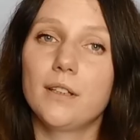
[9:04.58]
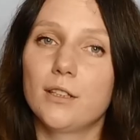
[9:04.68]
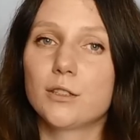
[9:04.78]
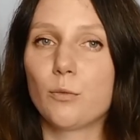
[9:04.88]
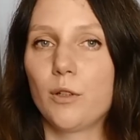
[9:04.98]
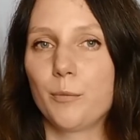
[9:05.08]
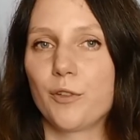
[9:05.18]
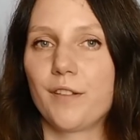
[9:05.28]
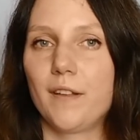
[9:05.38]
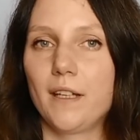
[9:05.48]
there's one
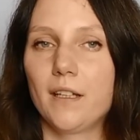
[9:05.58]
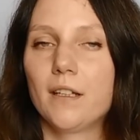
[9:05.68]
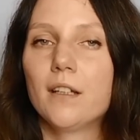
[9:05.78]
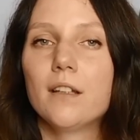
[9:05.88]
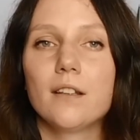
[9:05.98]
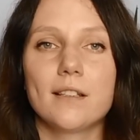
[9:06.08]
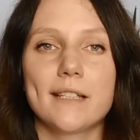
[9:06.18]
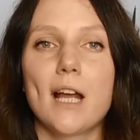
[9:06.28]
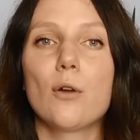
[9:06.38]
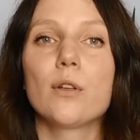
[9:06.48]
more thing. The
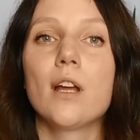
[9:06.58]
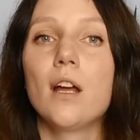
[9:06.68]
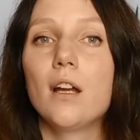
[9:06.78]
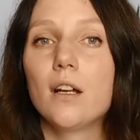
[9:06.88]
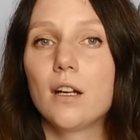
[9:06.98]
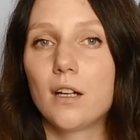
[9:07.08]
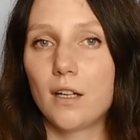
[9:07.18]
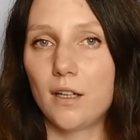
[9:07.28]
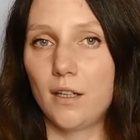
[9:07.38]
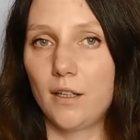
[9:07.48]
sound
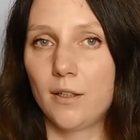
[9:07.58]
H.